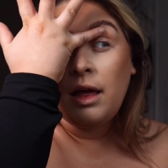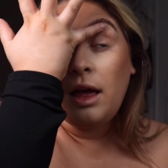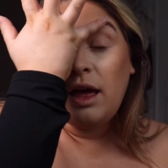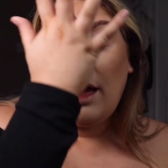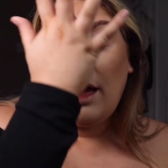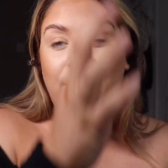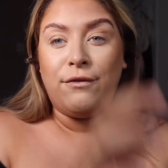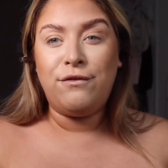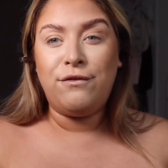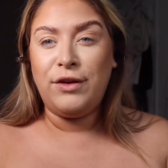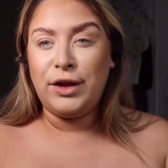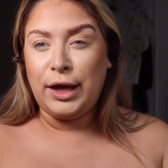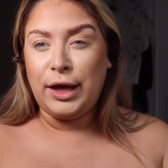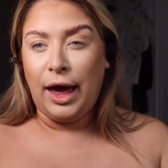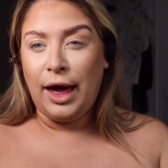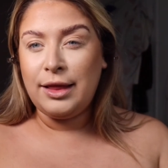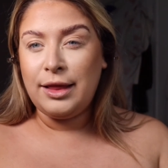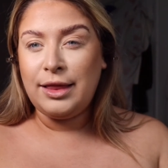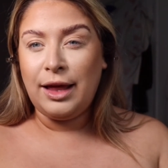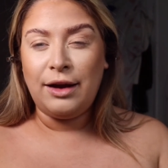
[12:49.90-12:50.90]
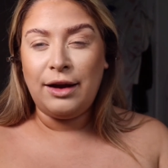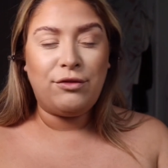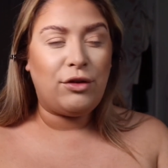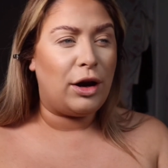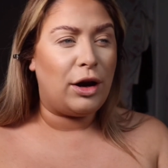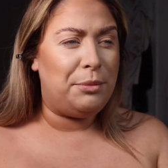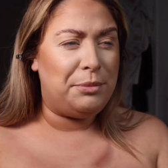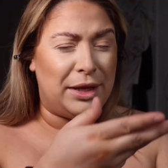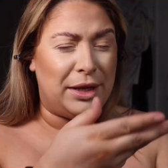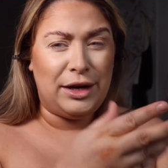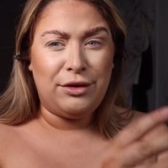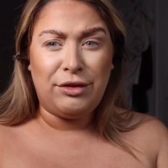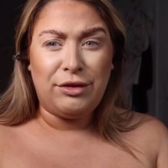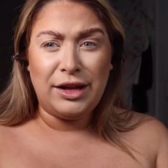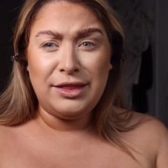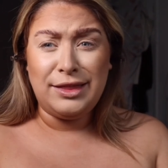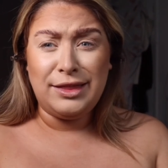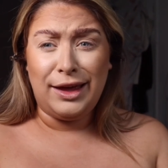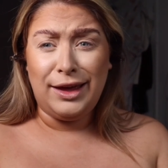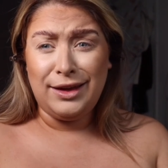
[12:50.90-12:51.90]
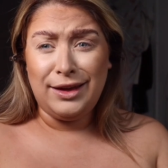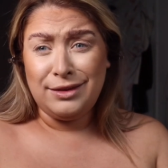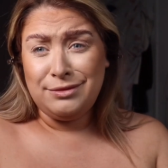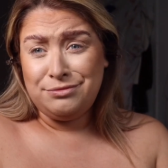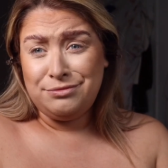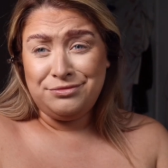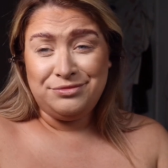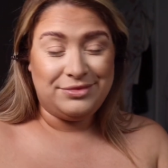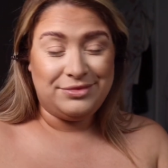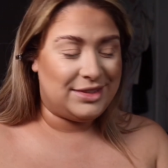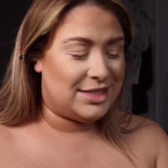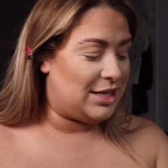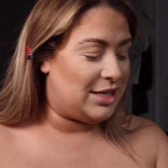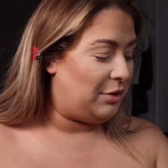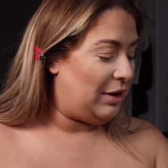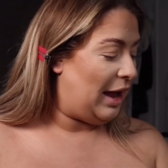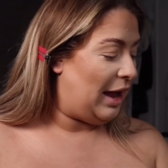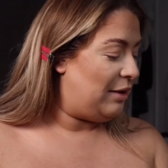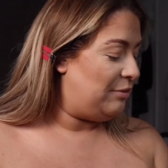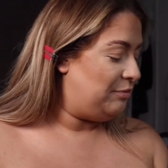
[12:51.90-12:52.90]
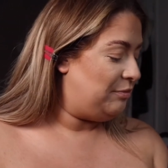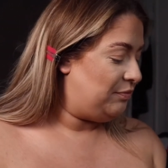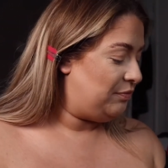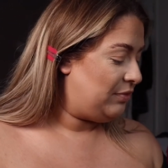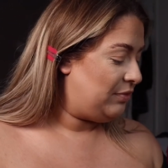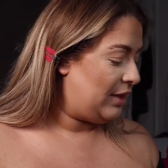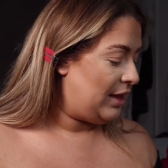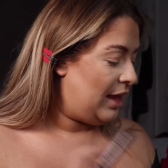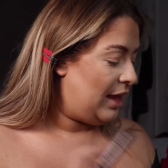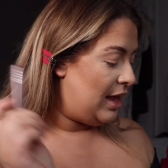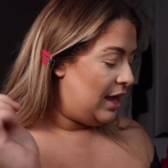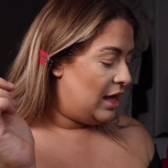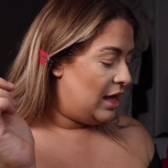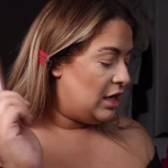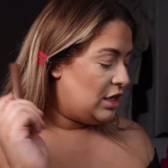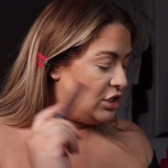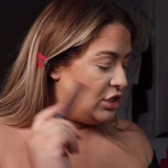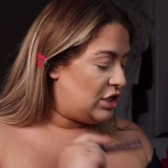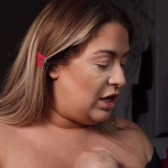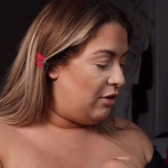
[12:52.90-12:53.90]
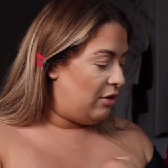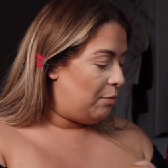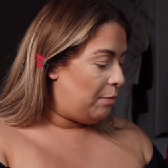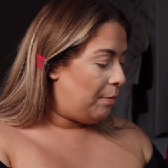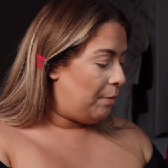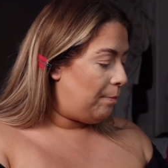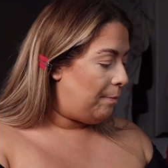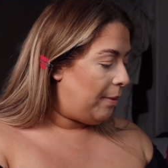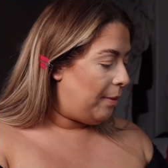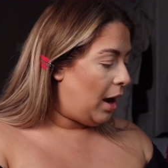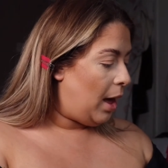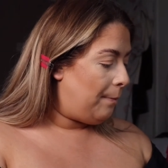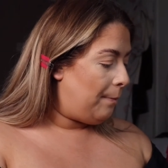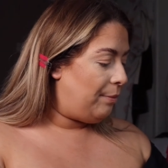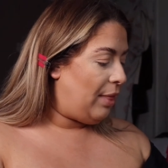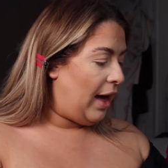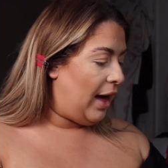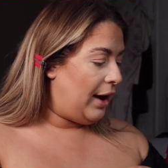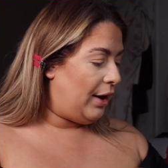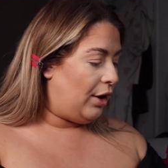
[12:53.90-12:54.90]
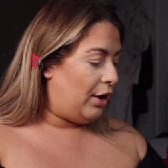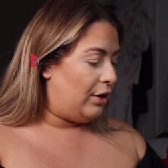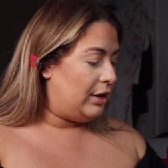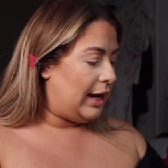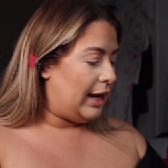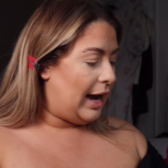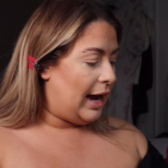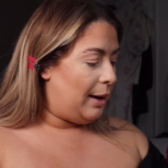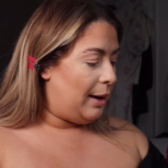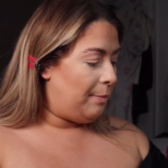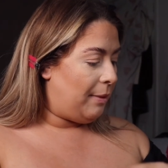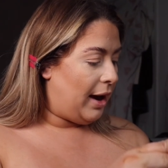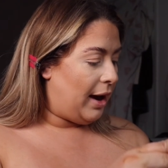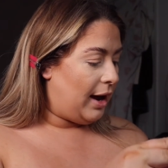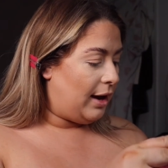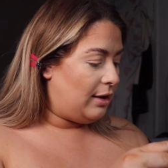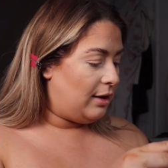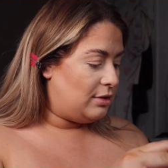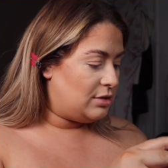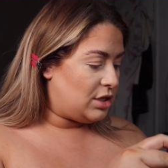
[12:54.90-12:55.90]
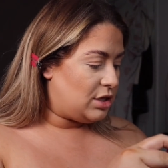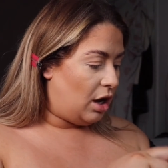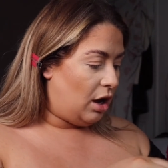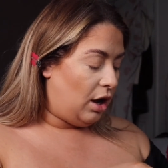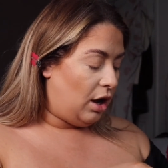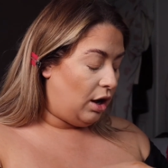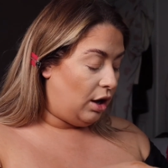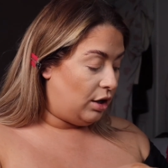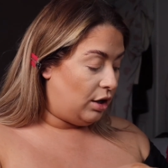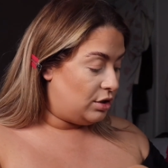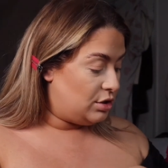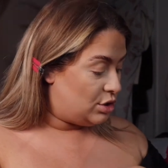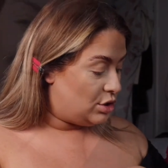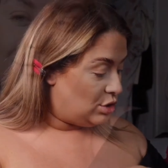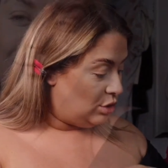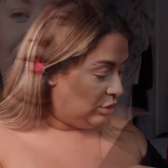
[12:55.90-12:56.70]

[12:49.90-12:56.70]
I forget that I've got a mirror right there. So yeah. So pop that on, eyebrows are done.